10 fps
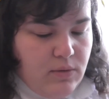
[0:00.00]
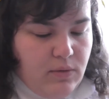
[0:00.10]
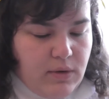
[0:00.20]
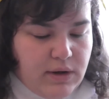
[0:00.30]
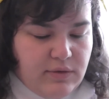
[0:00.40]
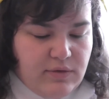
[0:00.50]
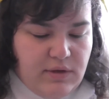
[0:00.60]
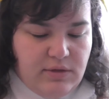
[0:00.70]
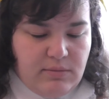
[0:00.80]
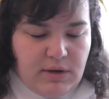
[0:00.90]
Oh, I can see
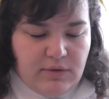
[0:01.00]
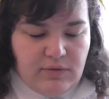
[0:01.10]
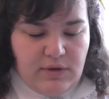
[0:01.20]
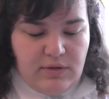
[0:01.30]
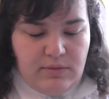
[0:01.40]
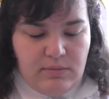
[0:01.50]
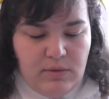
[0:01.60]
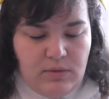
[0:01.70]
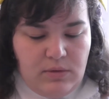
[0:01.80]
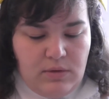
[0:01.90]
them.
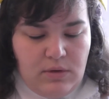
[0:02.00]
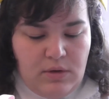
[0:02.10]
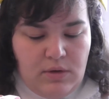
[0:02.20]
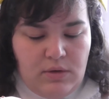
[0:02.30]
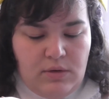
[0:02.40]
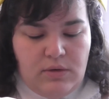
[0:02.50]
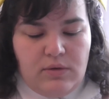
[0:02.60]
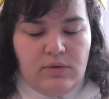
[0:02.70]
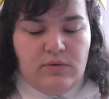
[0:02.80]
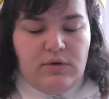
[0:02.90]

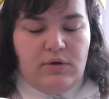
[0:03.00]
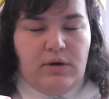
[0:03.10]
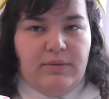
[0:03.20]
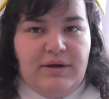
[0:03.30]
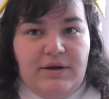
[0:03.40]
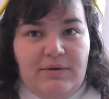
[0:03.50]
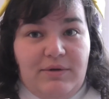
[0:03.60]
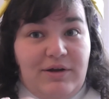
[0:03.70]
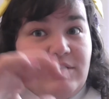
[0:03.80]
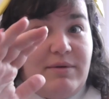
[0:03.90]
So I'm gonna go
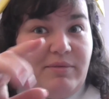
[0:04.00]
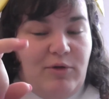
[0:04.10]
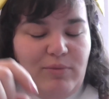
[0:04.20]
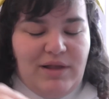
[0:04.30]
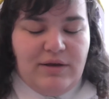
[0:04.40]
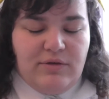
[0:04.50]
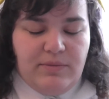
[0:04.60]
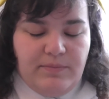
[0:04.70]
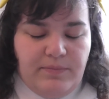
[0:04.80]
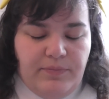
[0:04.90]
a bit low blind.
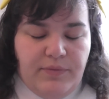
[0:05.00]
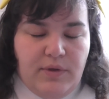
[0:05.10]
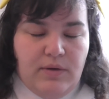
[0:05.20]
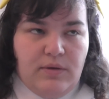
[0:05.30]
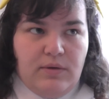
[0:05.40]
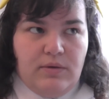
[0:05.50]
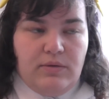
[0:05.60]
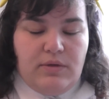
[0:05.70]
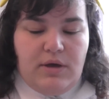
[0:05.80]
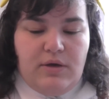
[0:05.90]

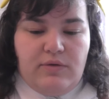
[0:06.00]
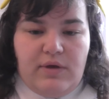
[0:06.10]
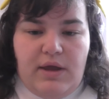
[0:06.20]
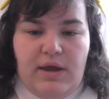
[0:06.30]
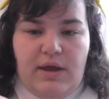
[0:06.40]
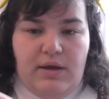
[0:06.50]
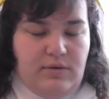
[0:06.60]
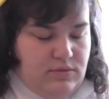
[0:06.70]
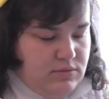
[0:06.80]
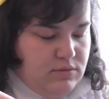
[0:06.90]
There's a
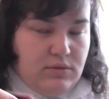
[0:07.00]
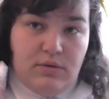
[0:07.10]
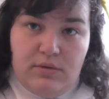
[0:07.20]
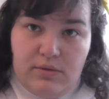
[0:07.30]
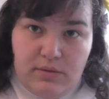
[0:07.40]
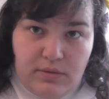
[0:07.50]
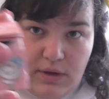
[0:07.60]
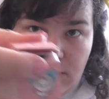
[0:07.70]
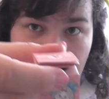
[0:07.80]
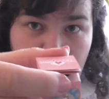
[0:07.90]

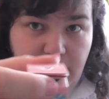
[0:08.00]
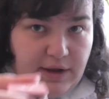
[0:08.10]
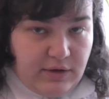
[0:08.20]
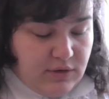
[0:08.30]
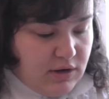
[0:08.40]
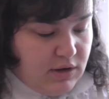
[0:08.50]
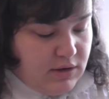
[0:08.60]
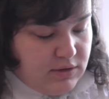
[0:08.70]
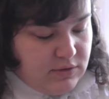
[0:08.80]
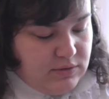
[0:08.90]
collector card.